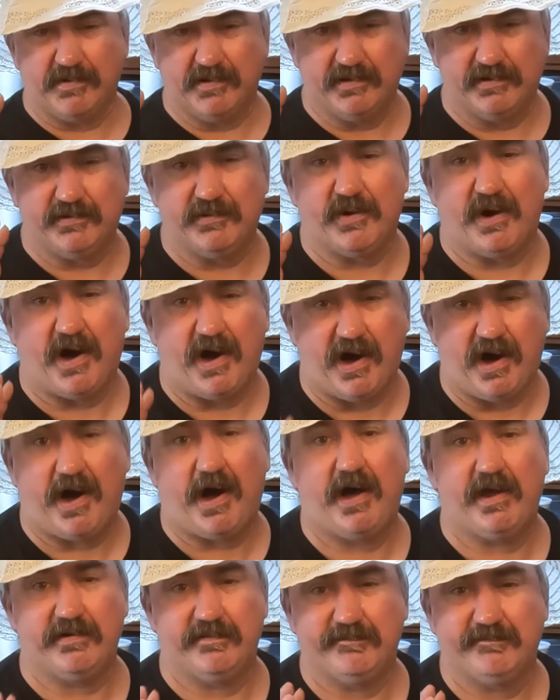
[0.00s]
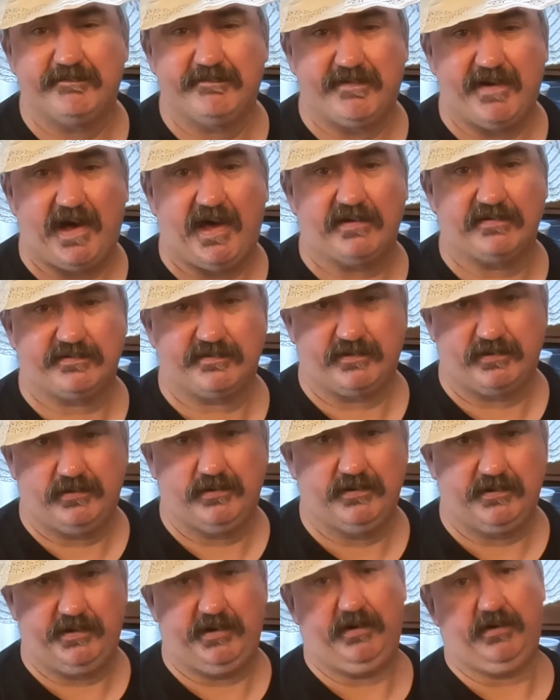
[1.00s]
gonna do a hot and fast
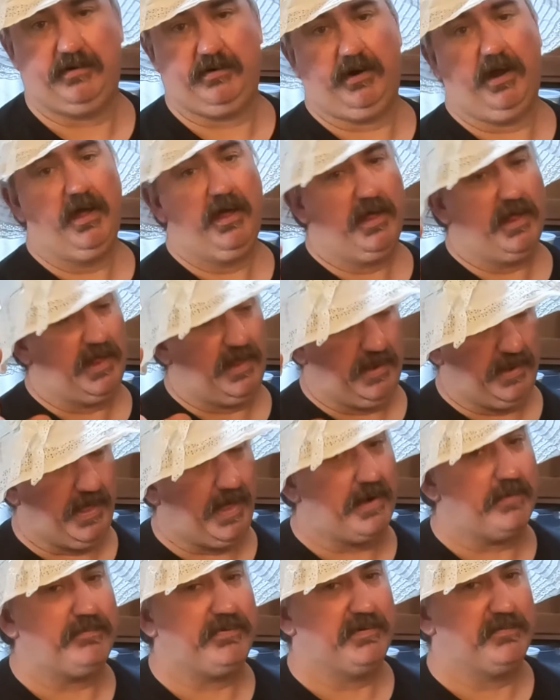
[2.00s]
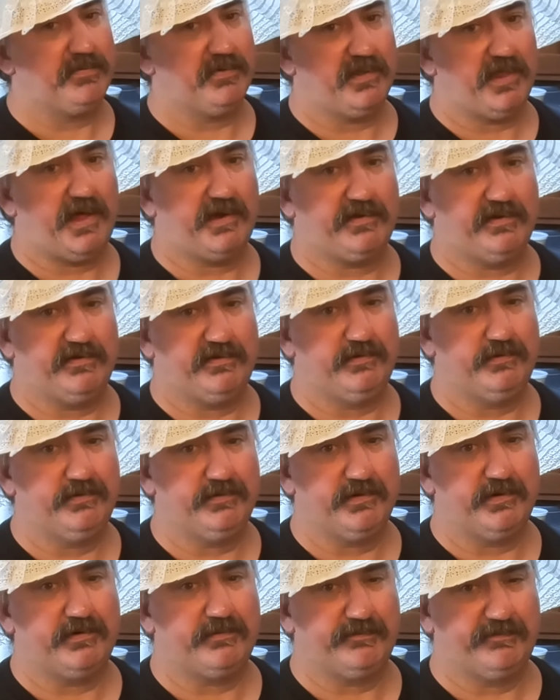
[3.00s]
cook here. A lot of people like to do
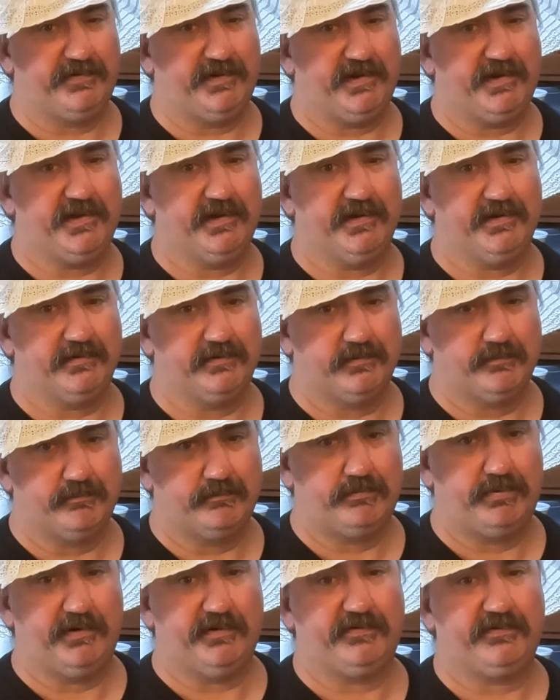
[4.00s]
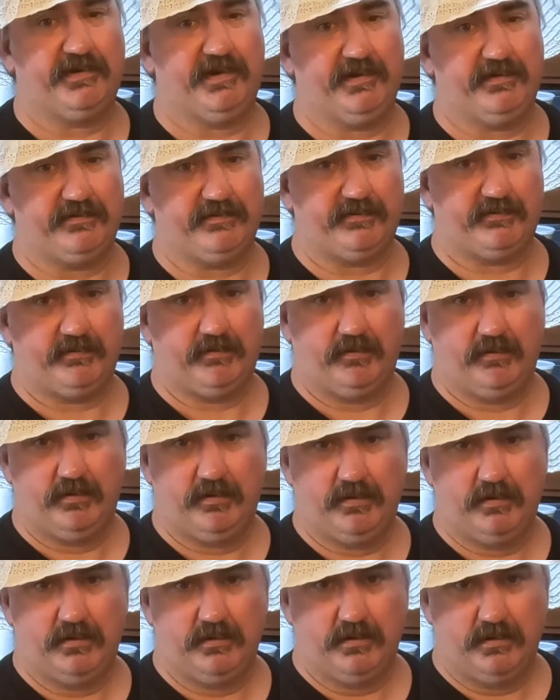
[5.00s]
their vegan briskets,
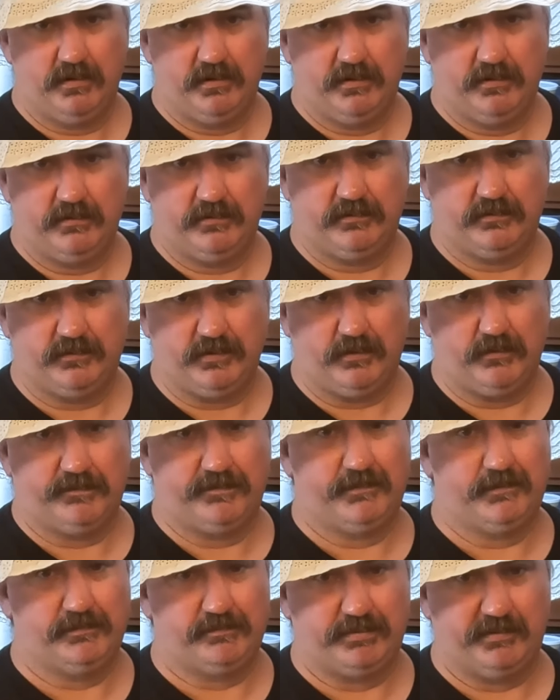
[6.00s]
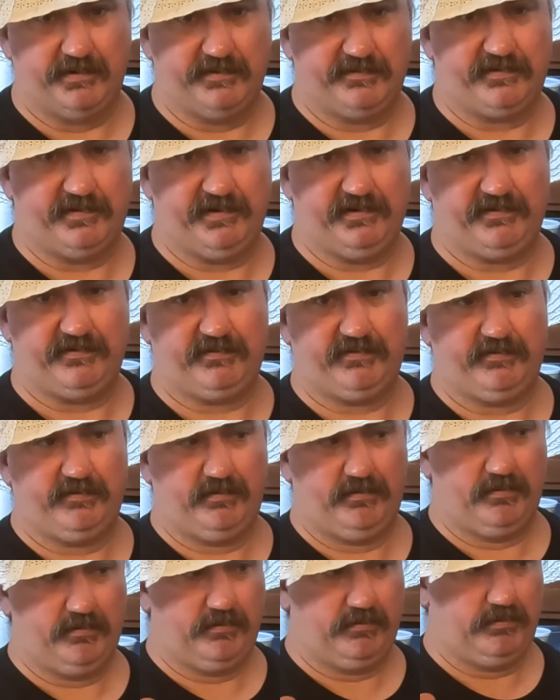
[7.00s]
tofu briskets,
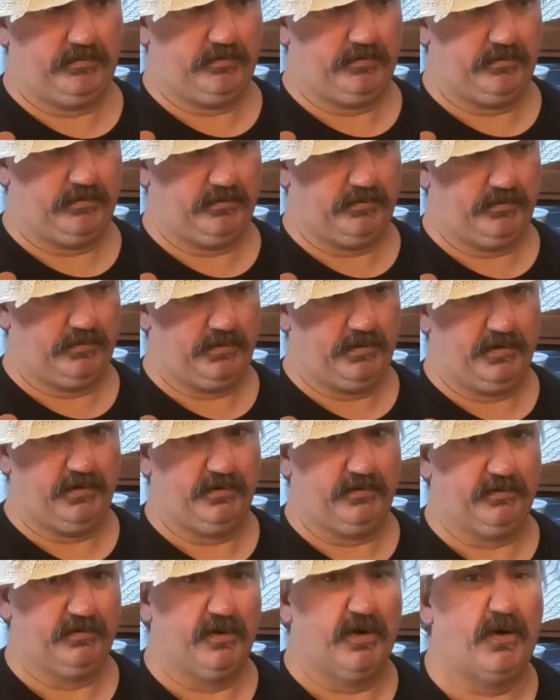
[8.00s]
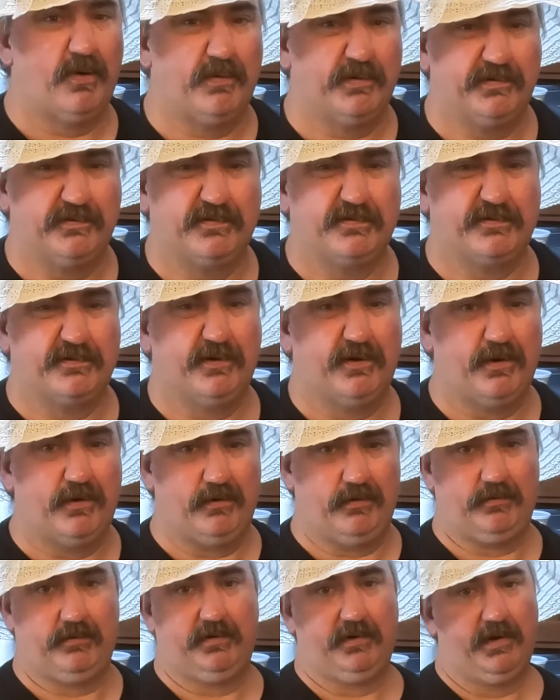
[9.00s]
low and
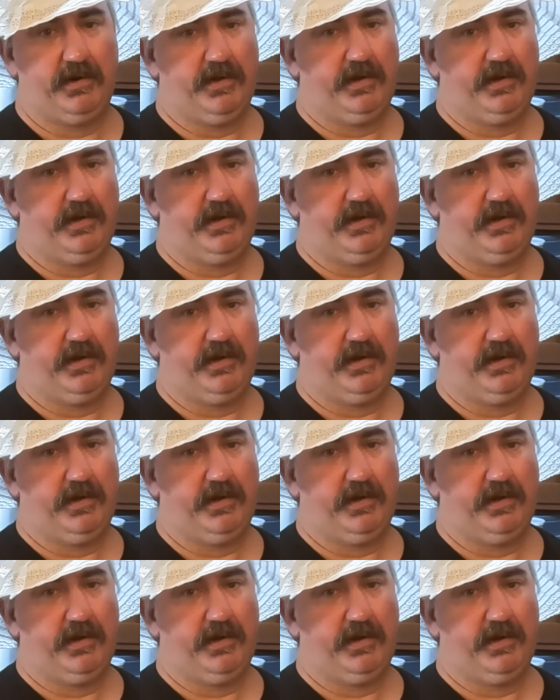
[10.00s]
slow,